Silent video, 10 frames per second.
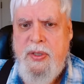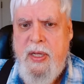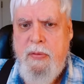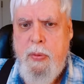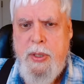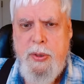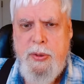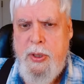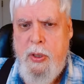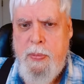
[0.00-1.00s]
set of
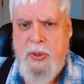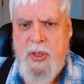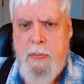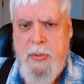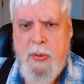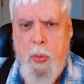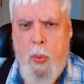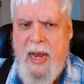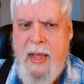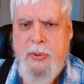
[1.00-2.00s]
questions it opens up is
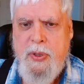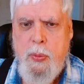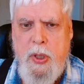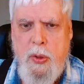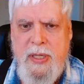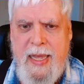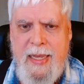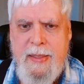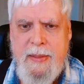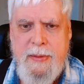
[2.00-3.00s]
what happens when you
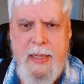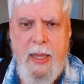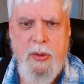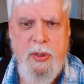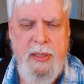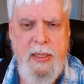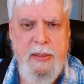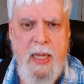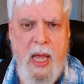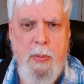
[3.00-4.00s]
take this down to the
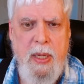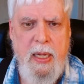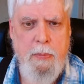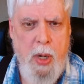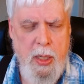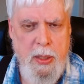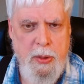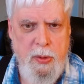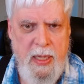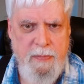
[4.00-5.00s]
atomic and
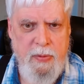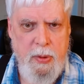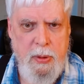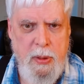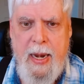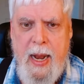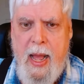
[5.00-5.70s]
particle level? And